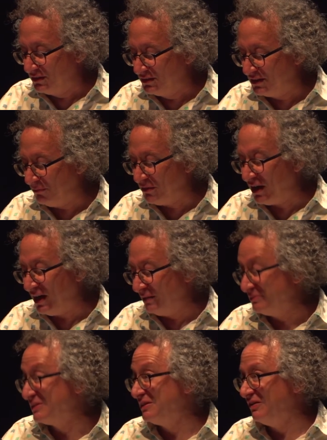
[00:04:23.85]

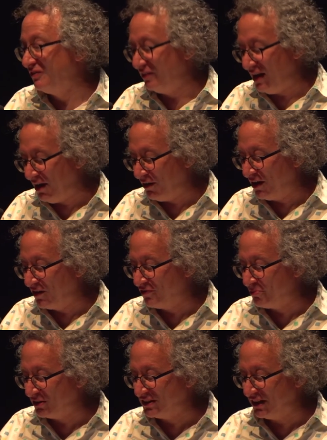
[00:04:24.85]
Sometimes, if the narrator of
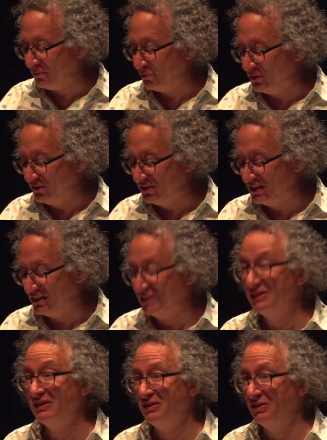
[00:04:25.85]
Marcel Proust's
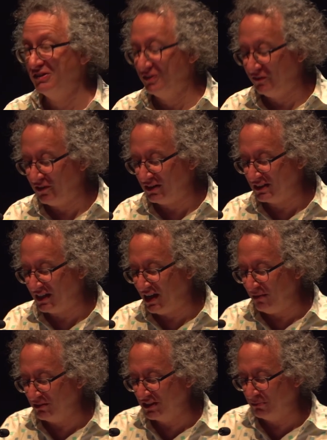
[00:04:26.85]
In Search of Lost
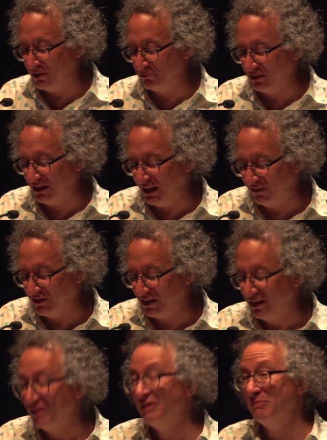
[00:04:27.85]
Time is to be believed,
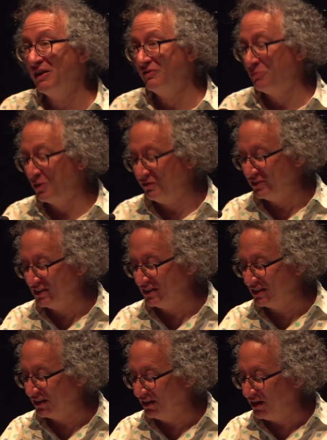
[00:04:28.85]
the
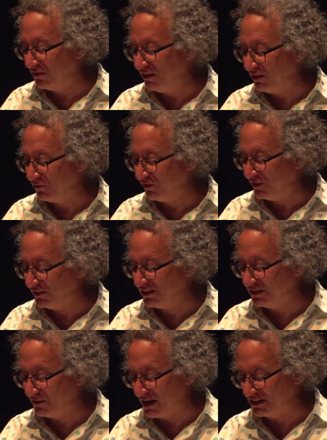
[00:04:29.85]
metamorphosis could go in the reverse
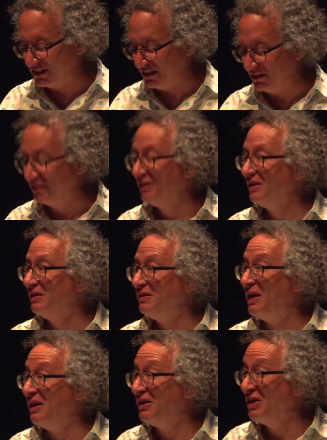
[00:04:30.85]
direction,
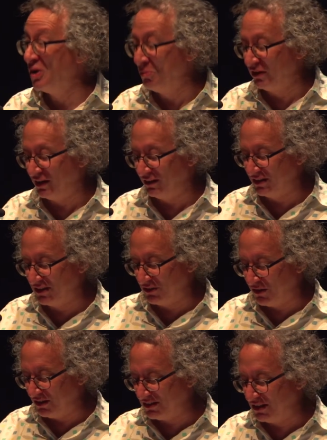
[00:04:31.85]
not ennobling the
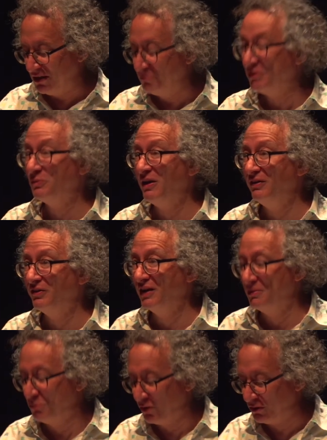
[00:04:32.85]
source, but
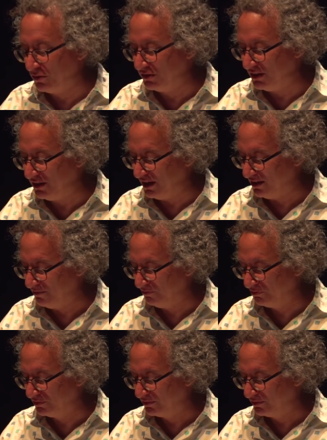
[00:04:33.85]
rendering it more quotidian.